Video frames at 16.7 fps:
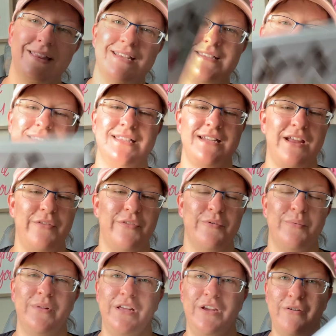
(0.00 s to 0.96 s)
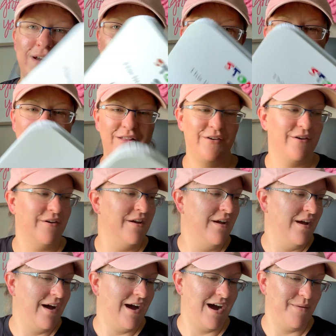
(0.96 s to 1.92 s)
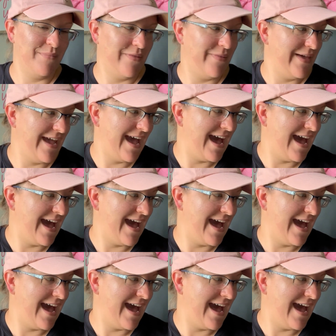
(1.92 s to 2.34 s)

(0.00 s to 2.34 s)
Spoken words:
This is another really great seller that they